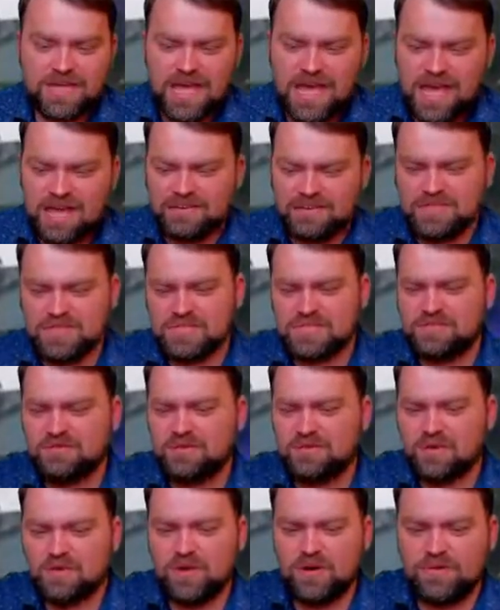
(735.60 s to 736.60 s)
we have just
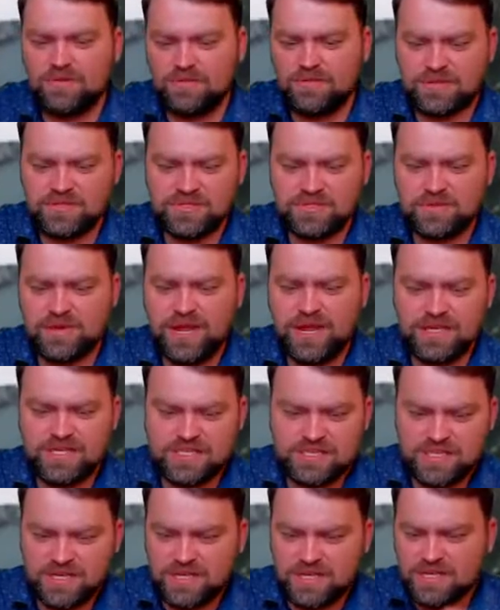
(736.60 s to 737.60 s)
few of the
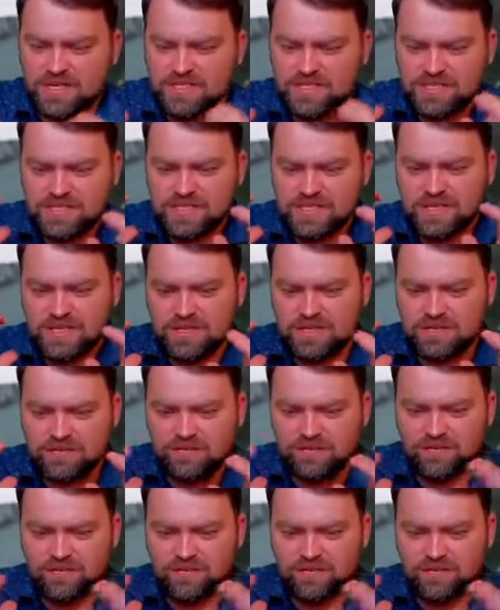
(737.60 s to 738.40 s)
tracks. They start